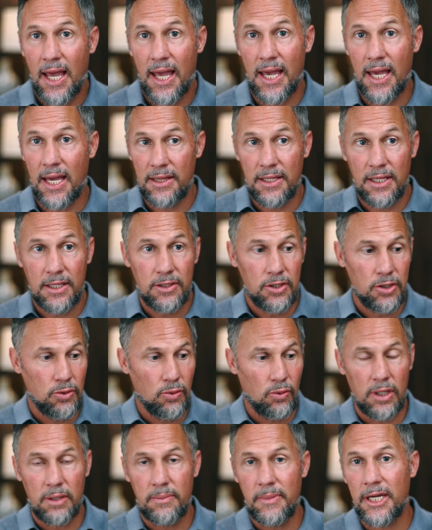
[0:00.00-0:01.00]
And then
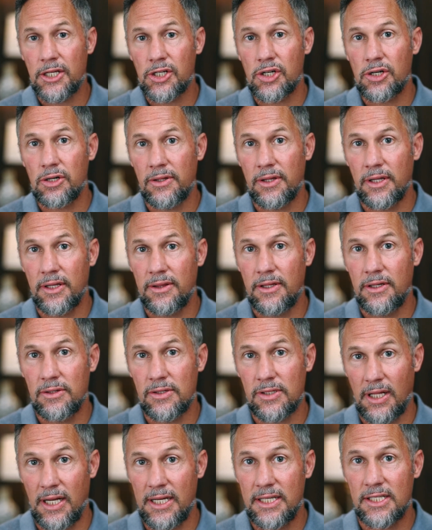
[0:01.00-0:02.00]
you want to make sure that
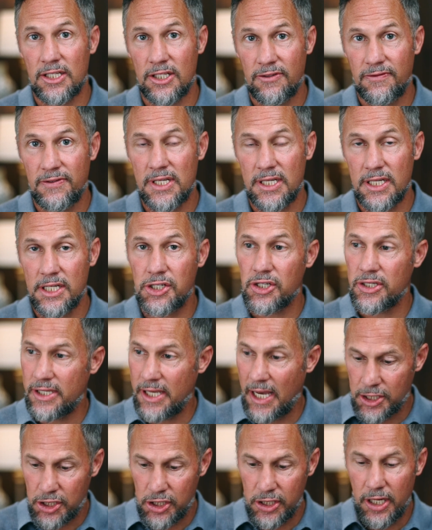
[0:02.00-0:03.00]
those licensed physicians
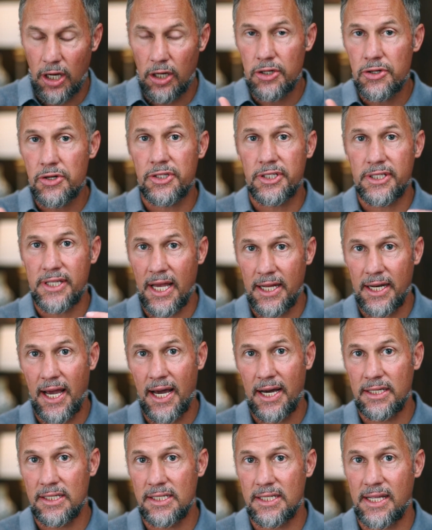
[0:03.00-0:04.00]
actually understand
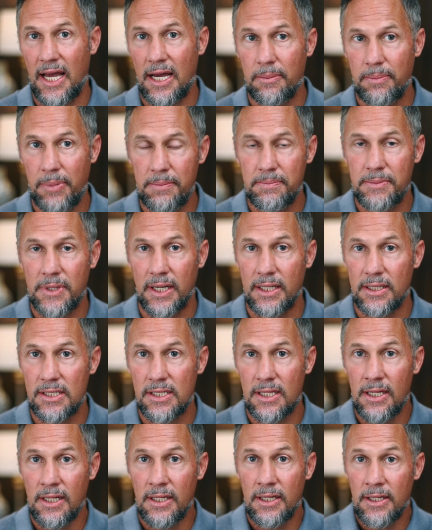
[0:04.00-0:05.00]
how to stack
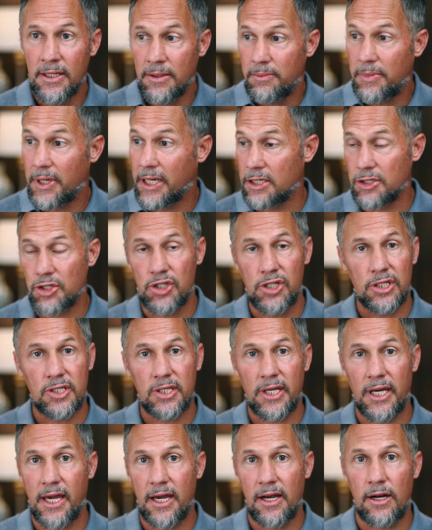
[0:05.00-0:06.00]
peptides. Because
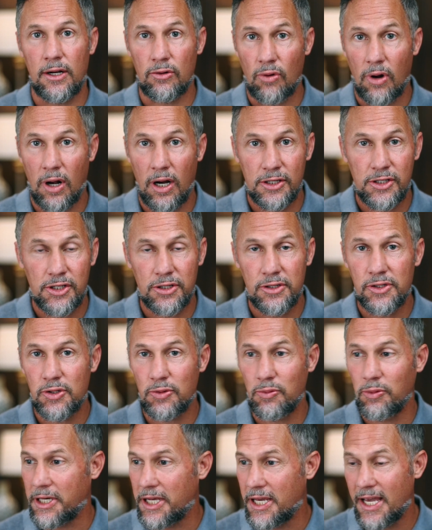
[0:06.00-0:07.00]
just like Aaron Rodgers,
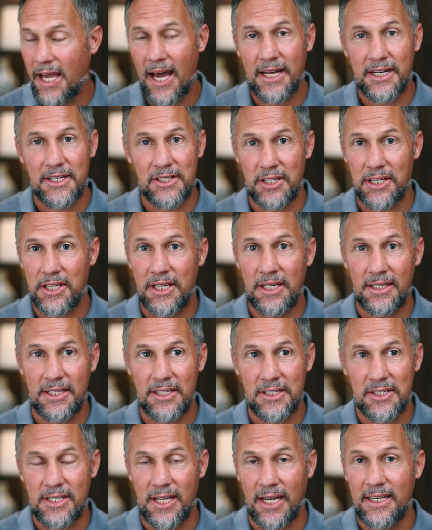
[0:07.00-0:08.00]
Rodgers when he had his
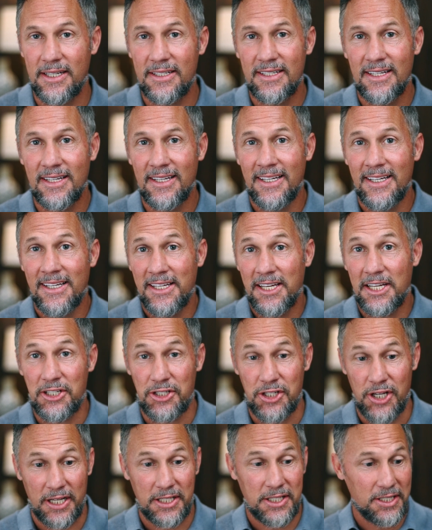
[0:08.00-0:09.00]
Achilles tendon
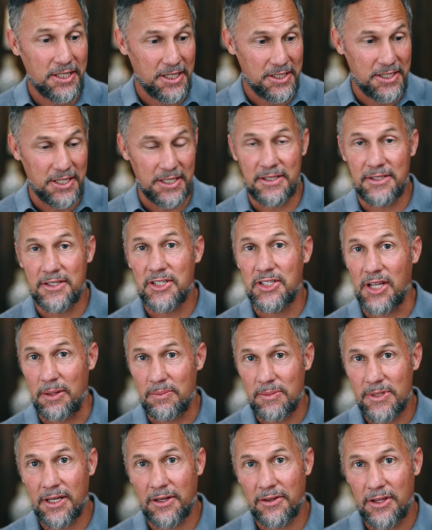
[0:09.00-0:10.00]
injected. He did
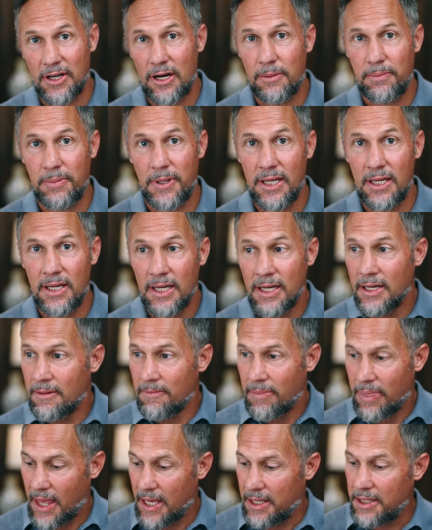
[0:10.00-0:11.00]
stem cell therapy,
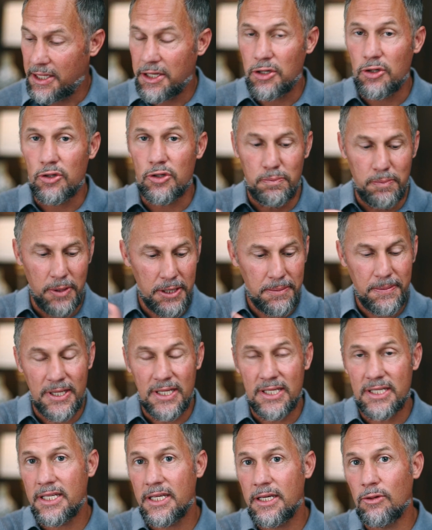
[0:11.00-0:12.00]
and then he used B
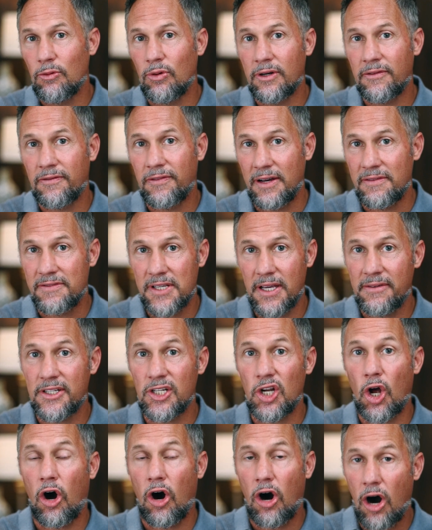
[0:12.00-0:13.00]
P C one
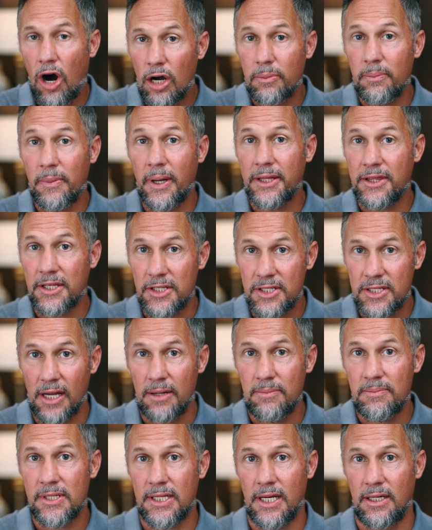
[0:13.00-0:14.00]
fifty-seven to augment the
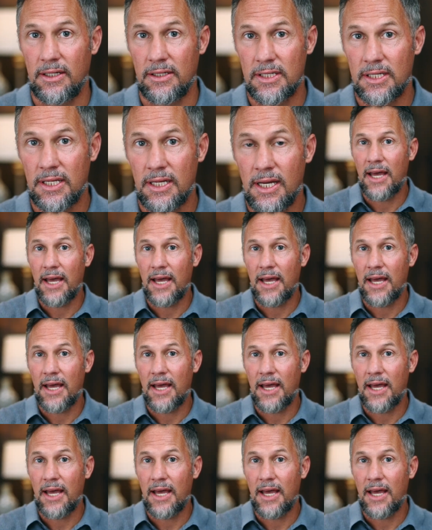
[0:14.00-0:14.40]
stem cells.